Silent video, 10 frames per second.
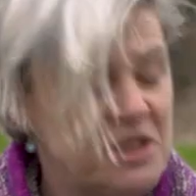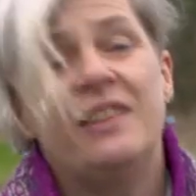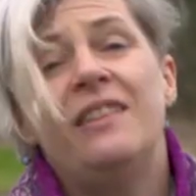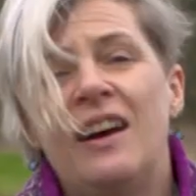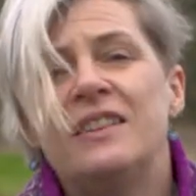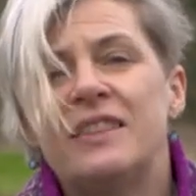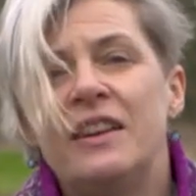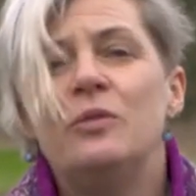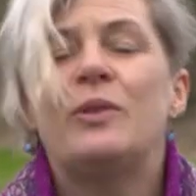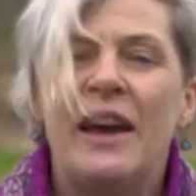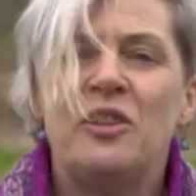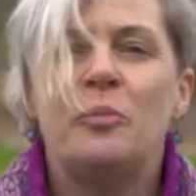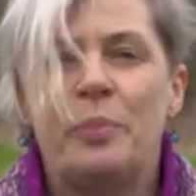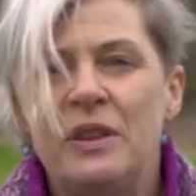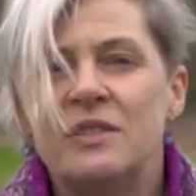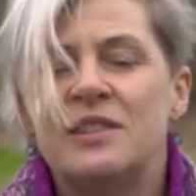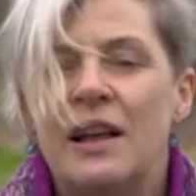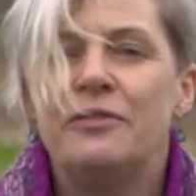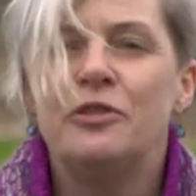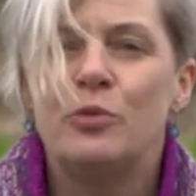still I say you cannot beat the
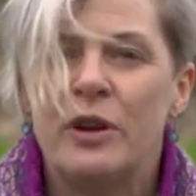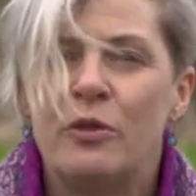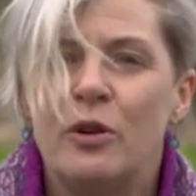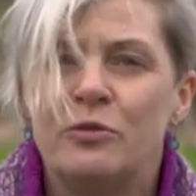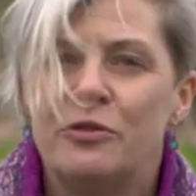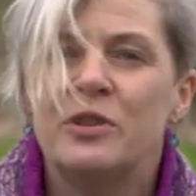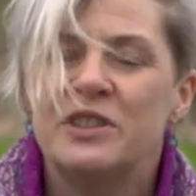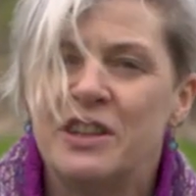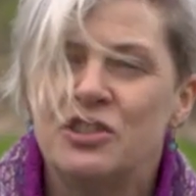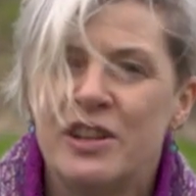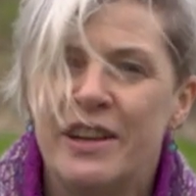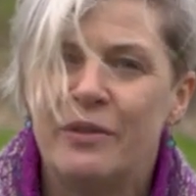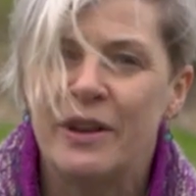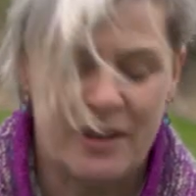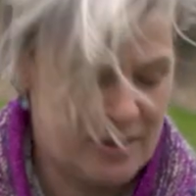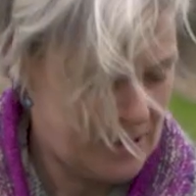Telford Ring Road for its engineering.